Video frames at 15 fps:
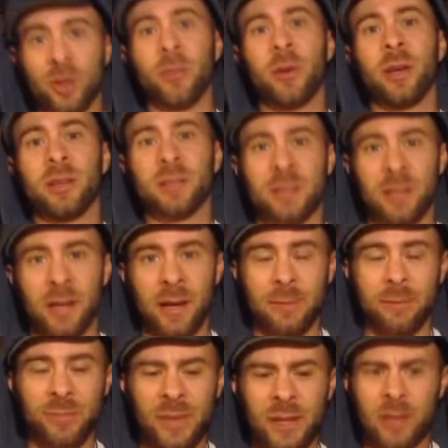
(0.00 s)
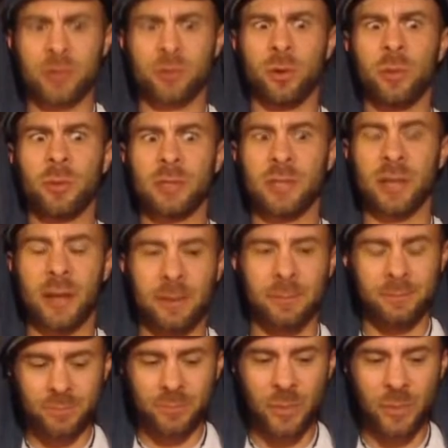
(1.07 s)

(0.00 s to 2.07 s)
drum head is that? What kind of drum is that?